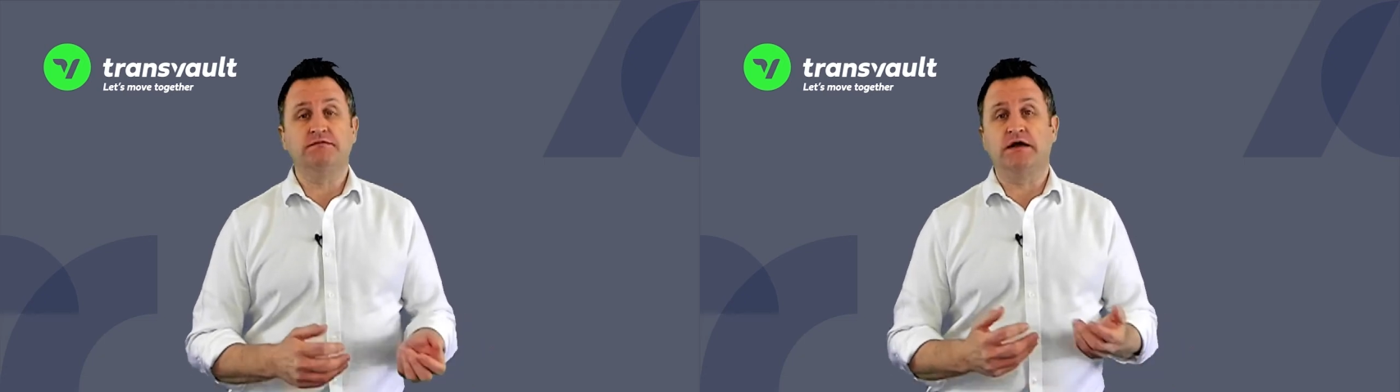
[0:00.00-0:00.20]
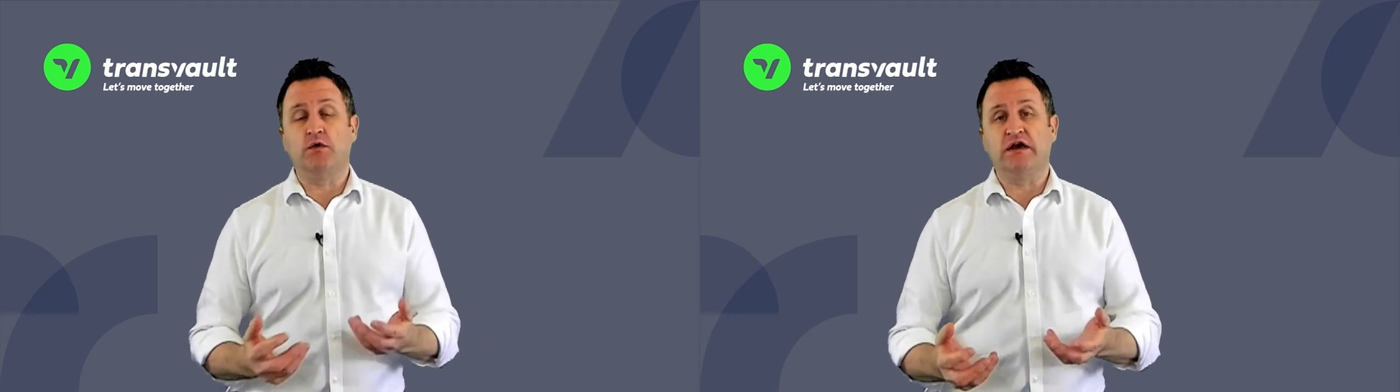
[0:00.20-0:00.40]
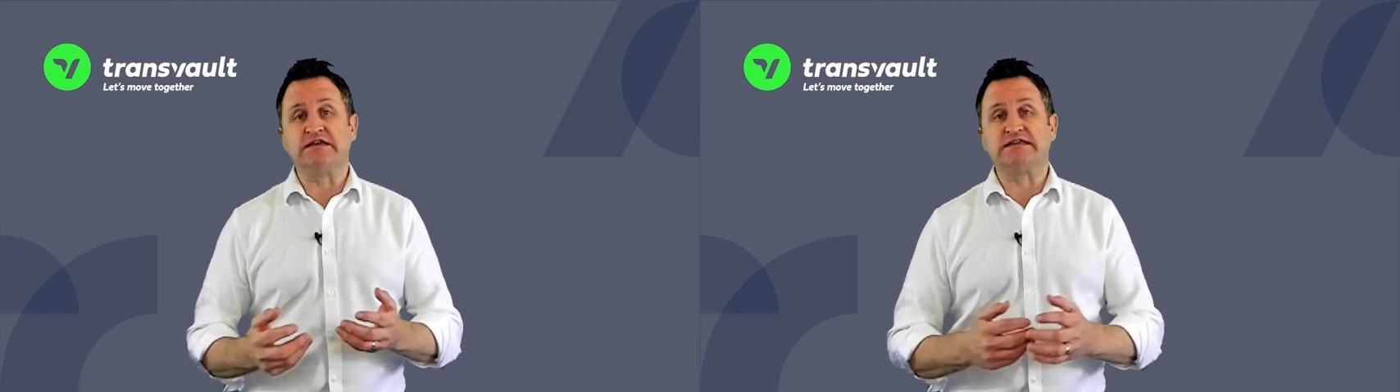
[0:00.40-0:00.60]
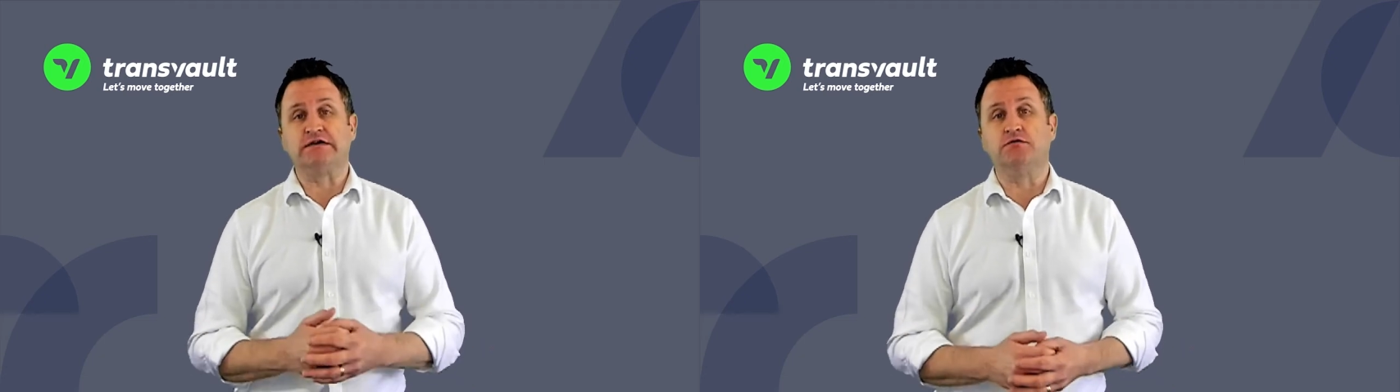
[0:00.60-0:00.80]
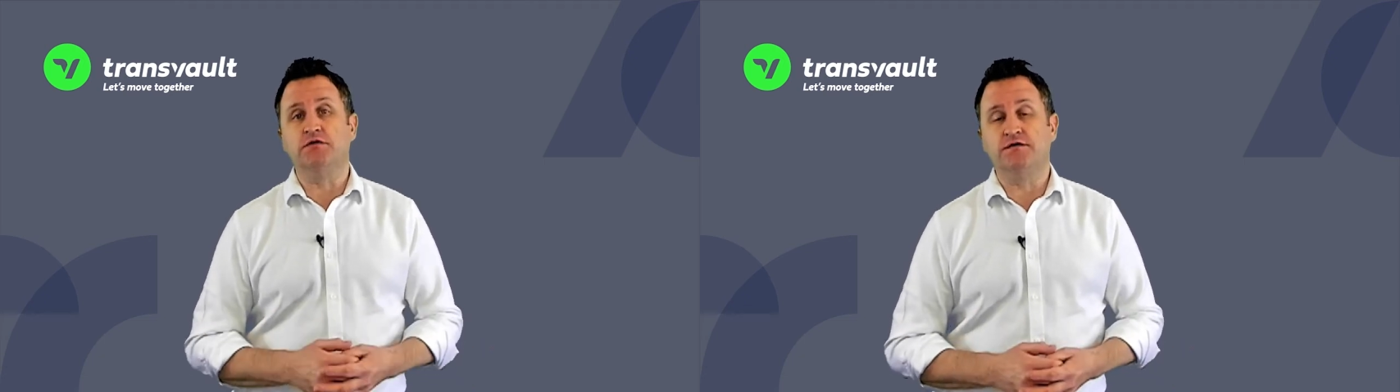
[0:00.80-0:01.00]
then we can
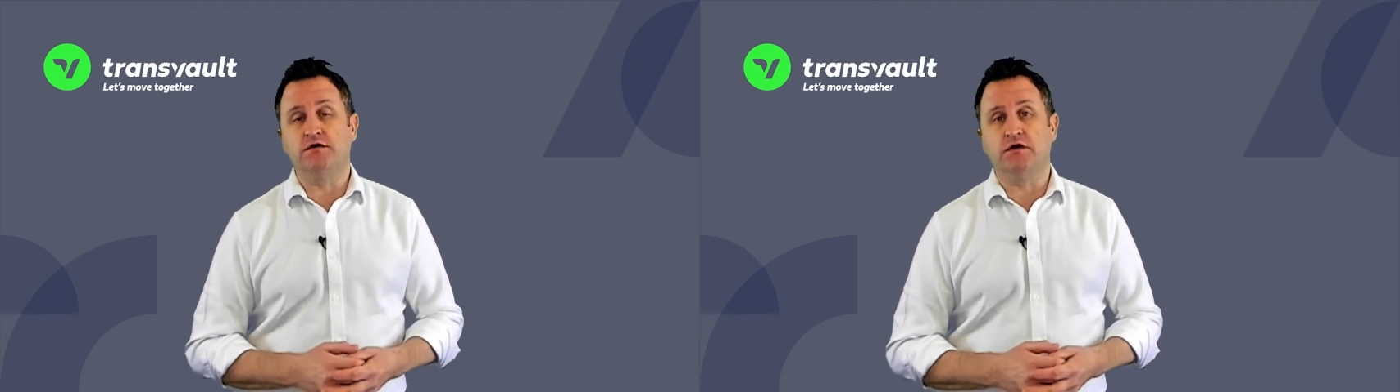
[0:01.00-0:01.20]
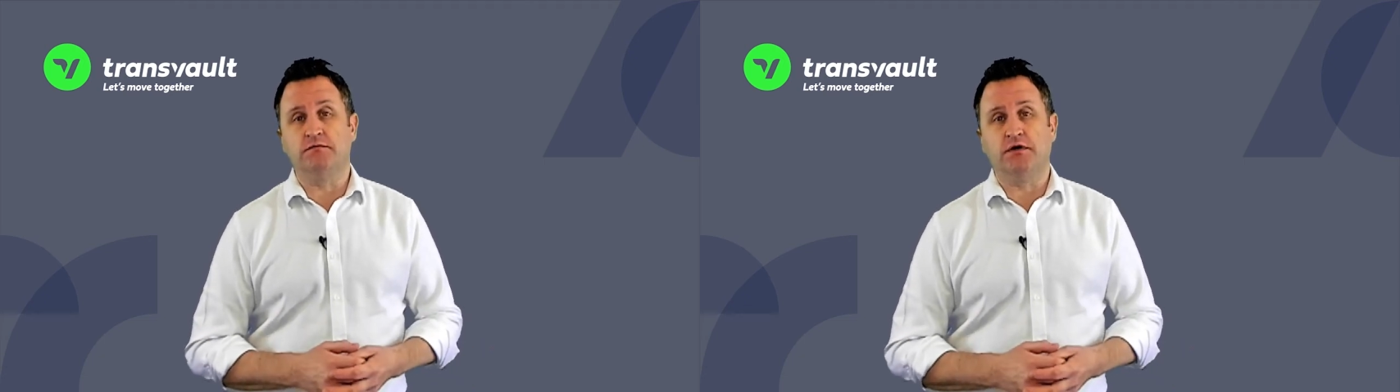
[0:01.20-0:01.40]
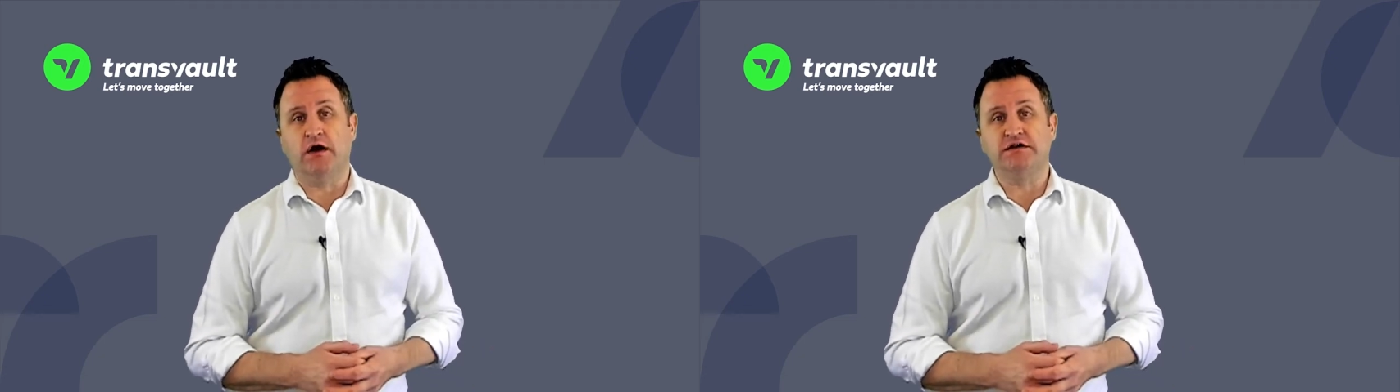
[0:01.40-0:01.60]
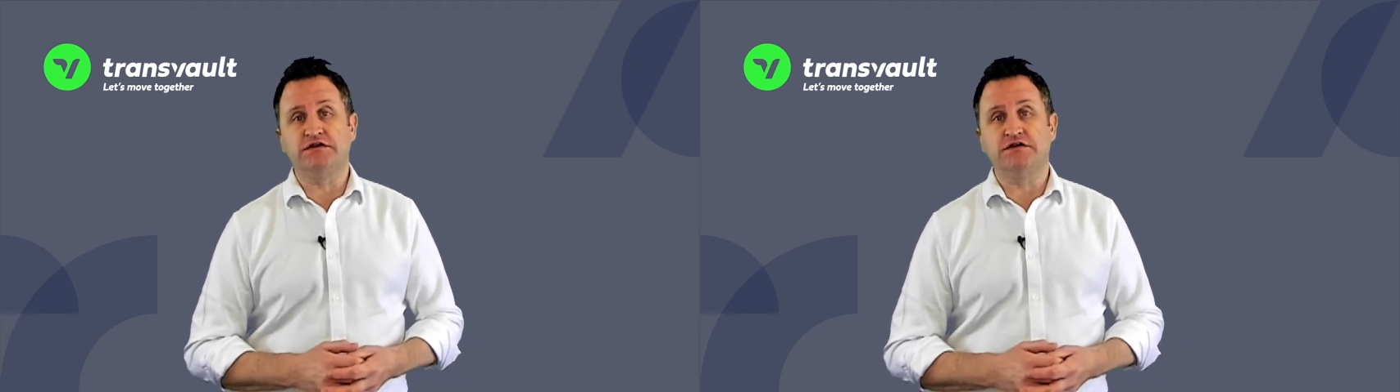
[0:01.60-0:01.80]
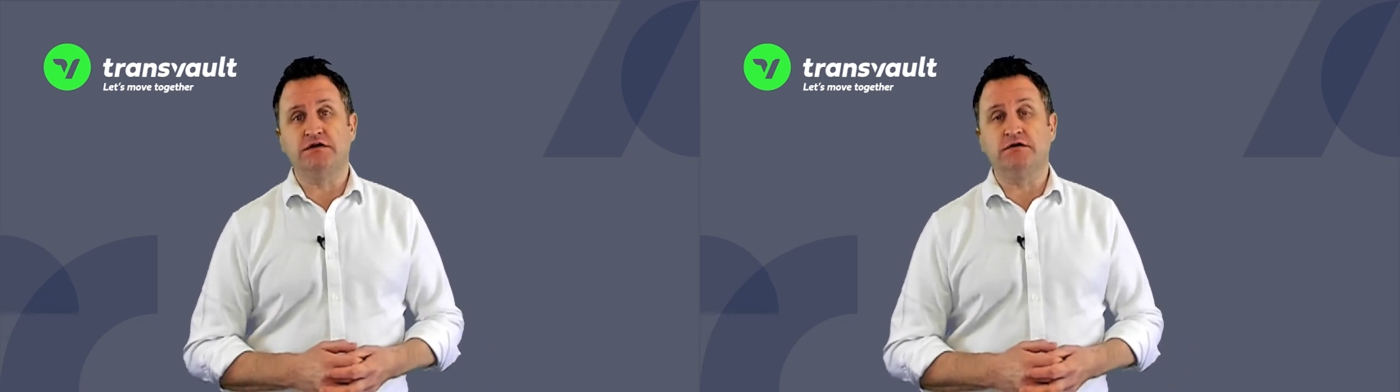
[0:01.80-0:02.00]
still move your
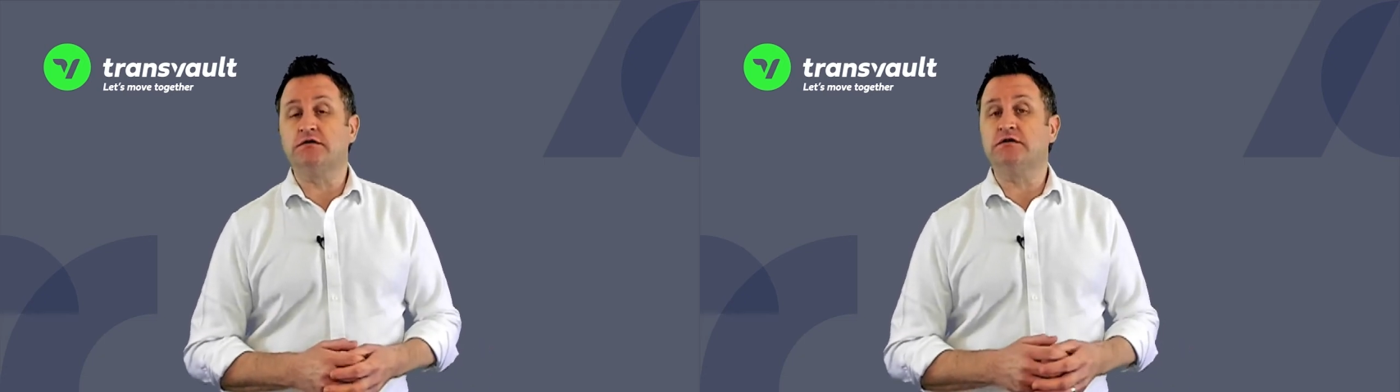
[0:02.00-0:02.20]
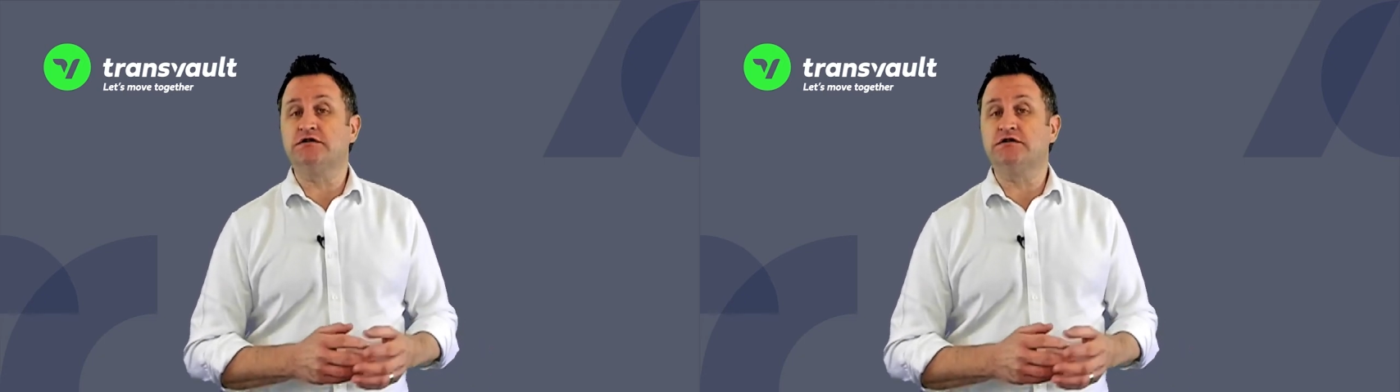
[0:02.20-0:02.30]
compliance journal